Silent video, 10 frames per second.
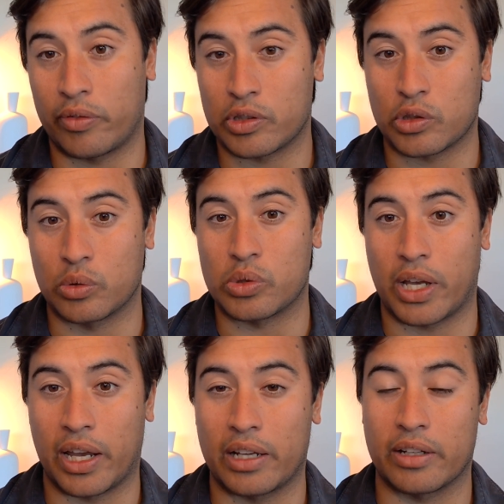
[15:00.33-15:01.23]
schools
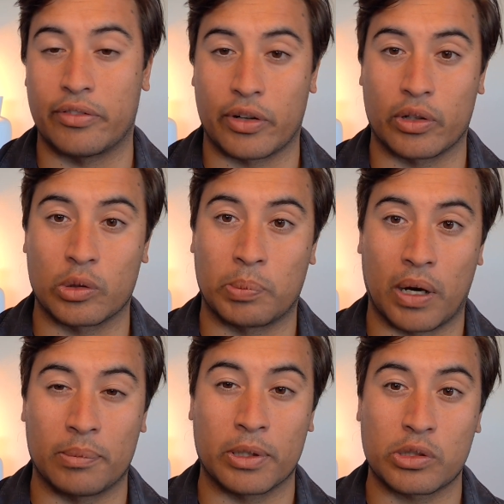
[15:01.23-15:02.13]
and a very good
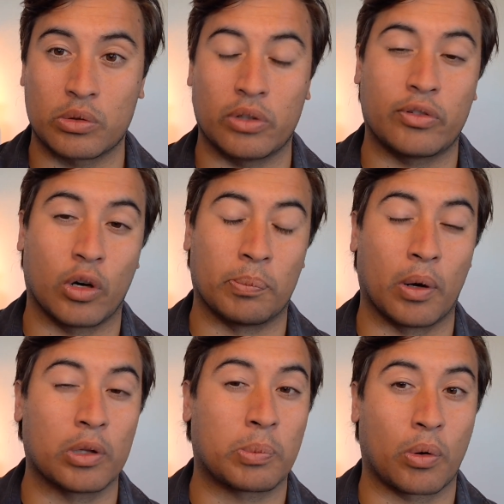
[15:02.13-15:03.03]
public school, you've got
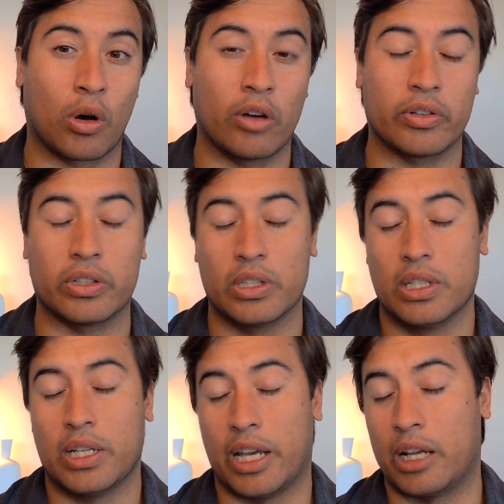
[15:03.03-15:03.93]
both private
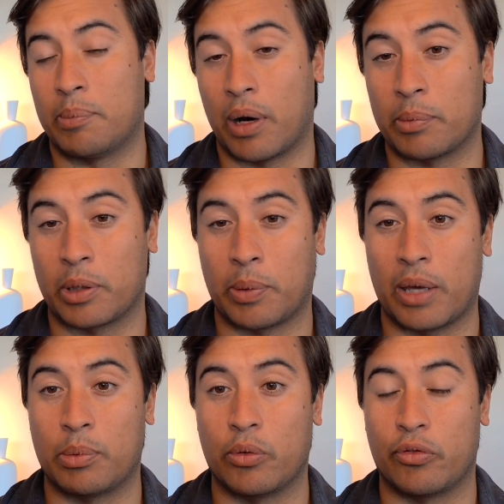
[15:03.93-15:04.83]
and public
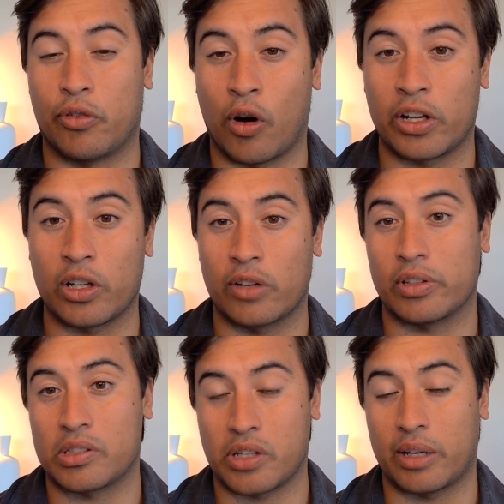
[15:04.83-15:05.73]
people fighting over the
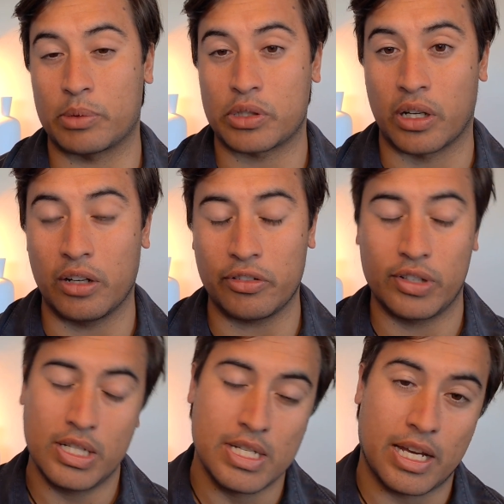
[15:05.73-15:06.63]
same stuff,
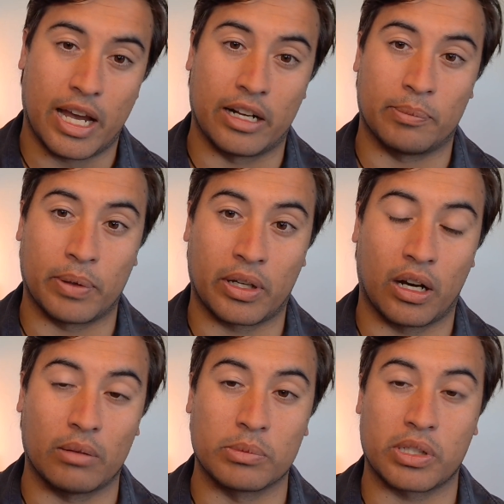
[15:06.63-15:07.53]
and it
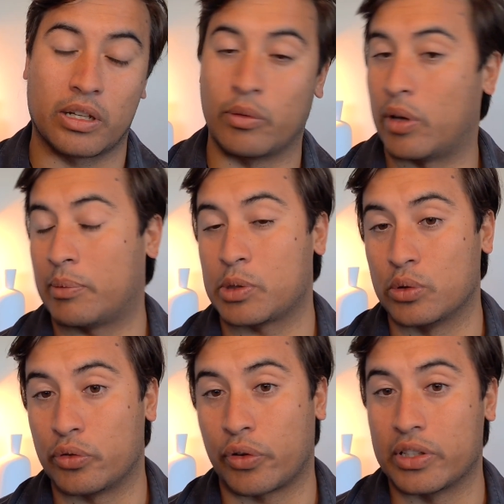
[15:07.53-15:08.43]
becomes an
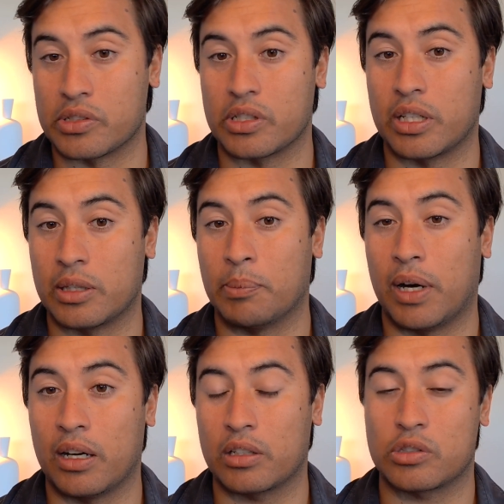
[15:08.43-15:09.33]
absolute frenzy in the
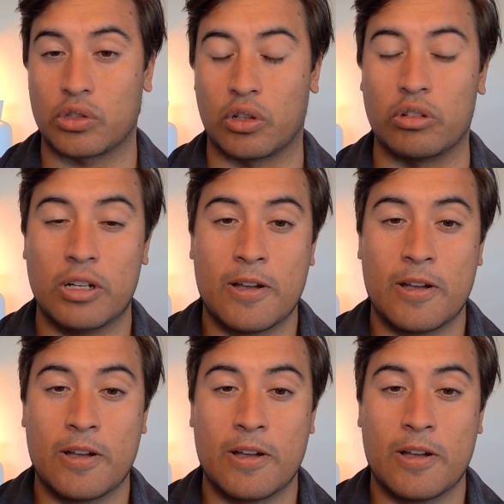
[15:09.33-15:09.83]
market. So,